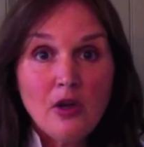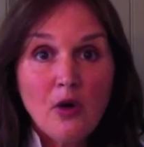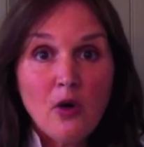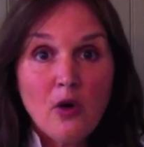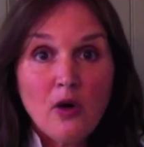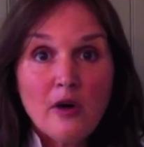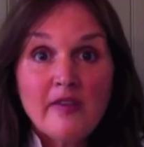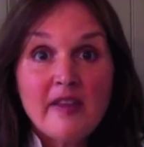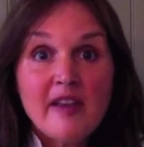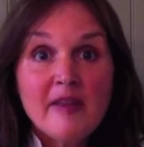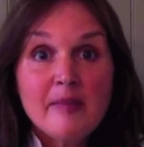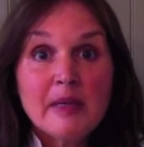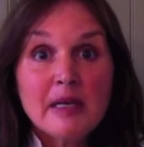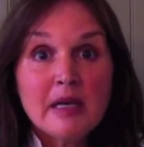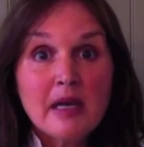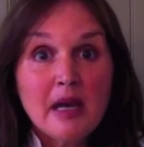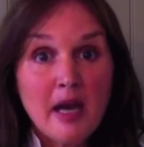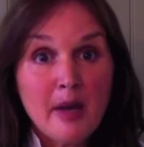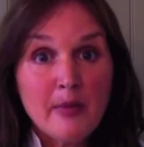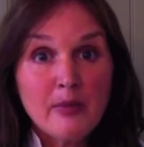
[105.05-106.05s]
or they've been
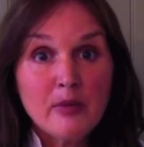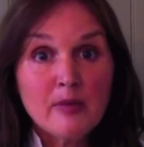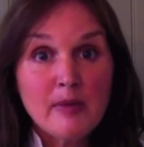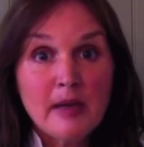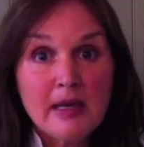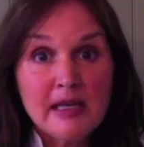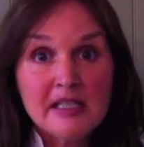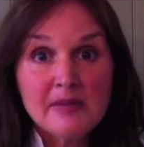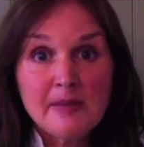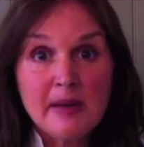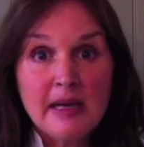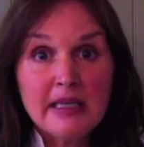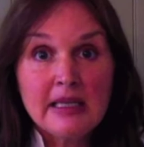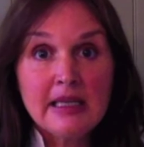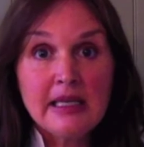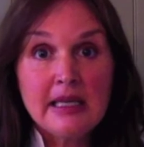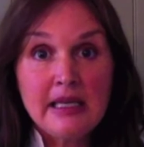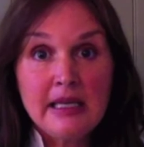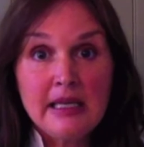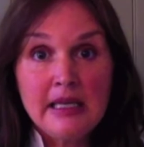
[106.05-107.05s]
compromised by the
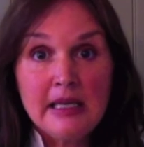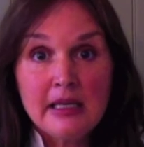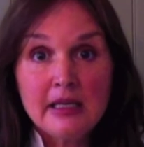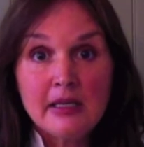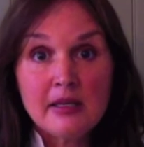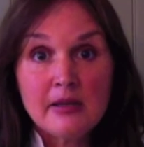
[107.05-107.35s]
heating and